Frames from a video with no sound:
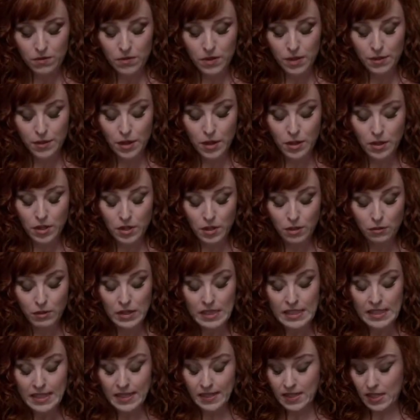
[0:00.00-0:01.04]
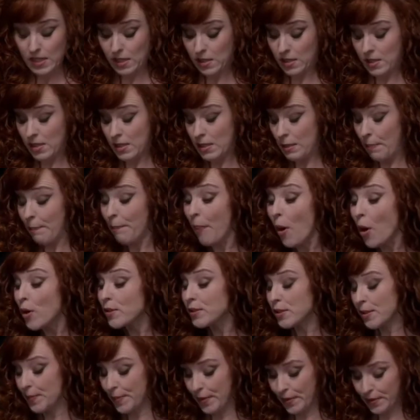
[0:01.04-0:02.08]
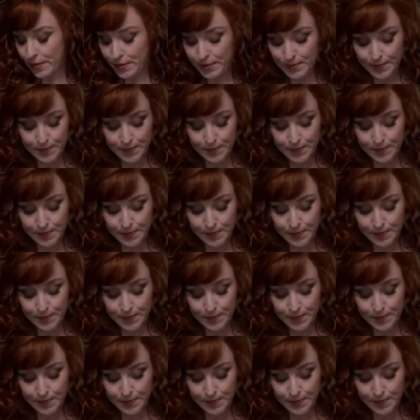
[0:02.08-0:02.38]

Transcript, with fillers: The third ingredient, it's impossible.